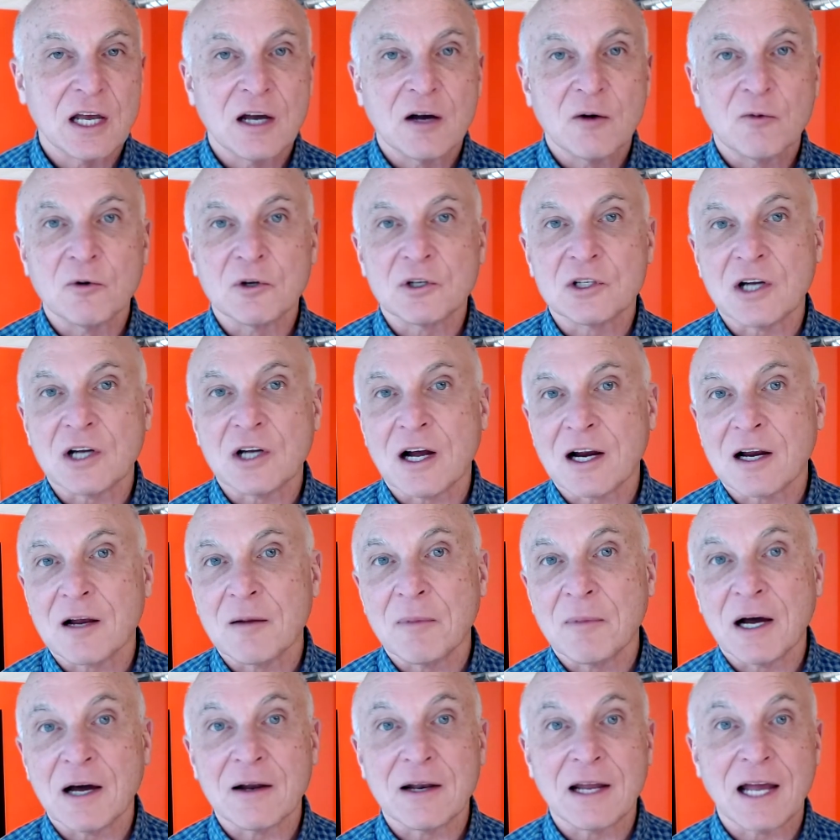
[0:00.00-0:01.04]
We'll talk
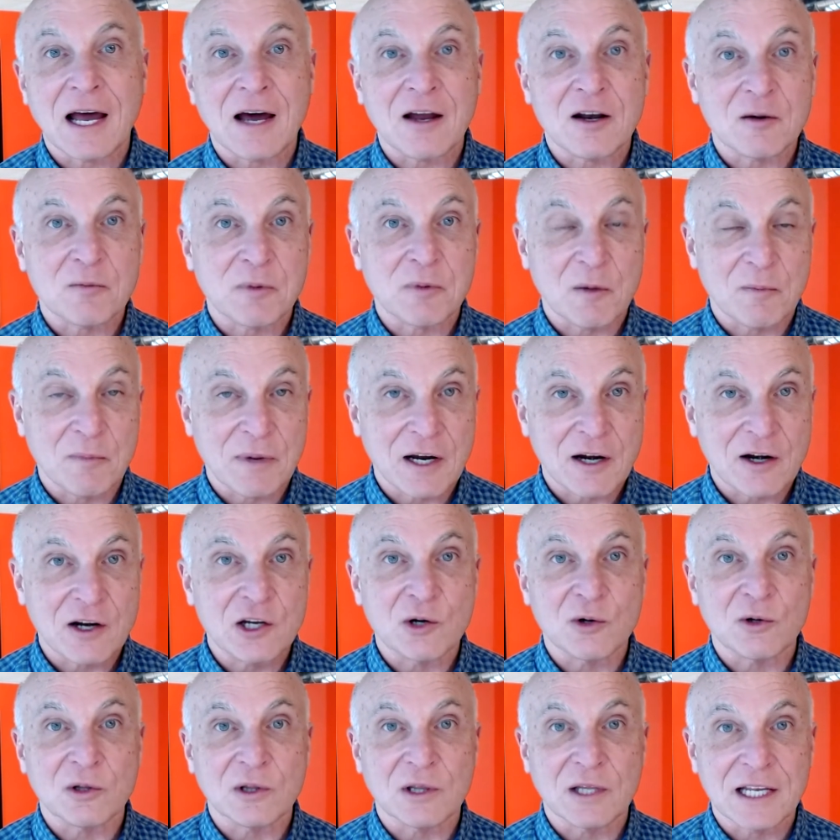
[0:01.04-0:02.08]
about how to prepare
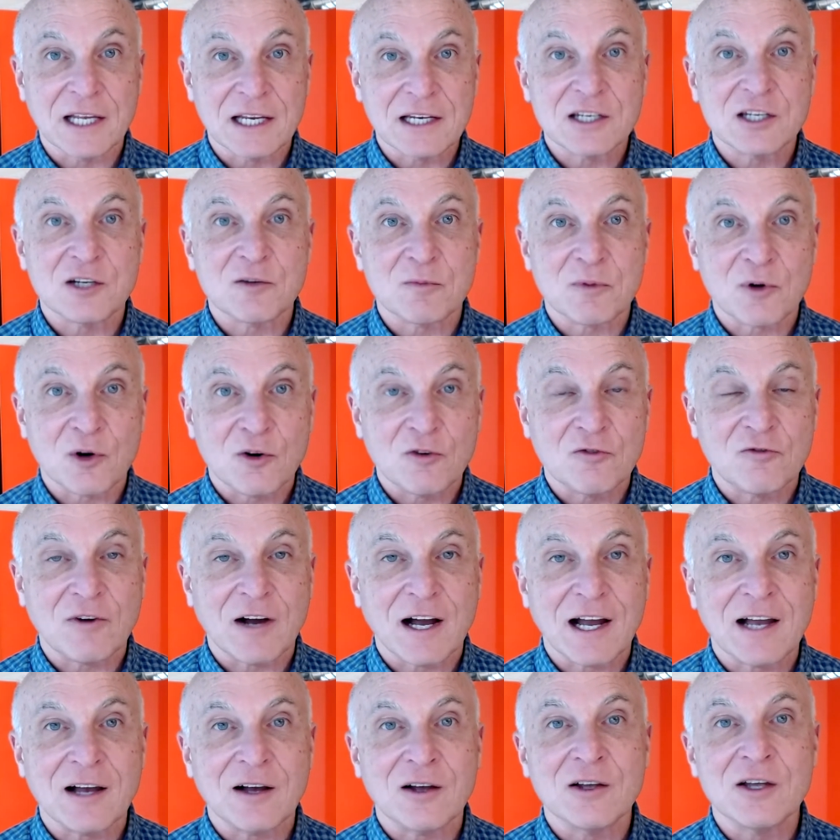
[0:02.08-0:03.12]
your LinkedIn
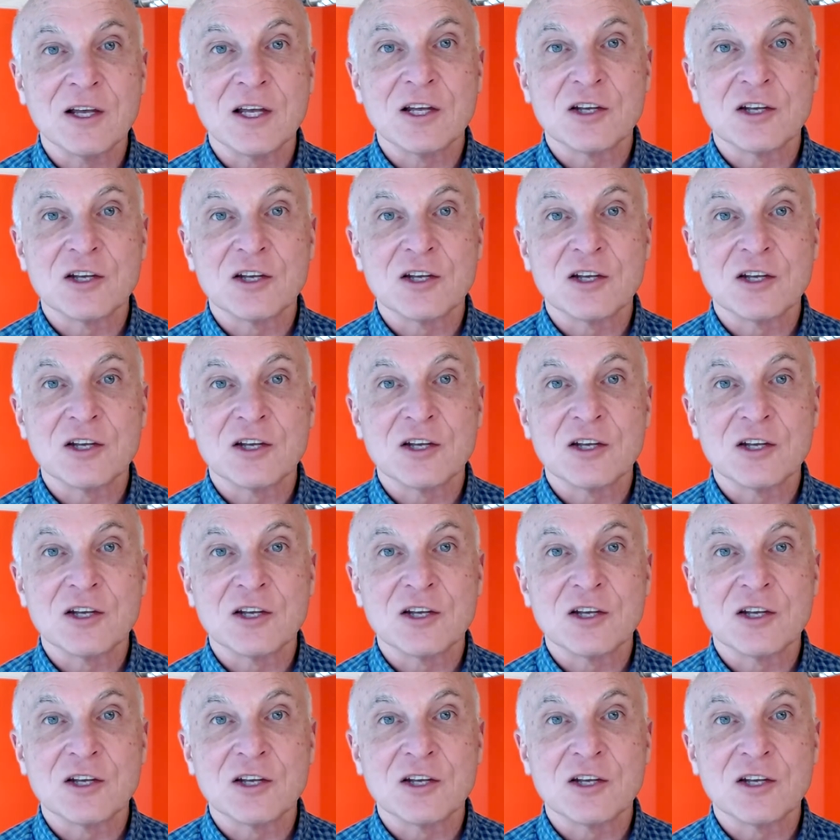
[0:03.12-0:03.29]
profile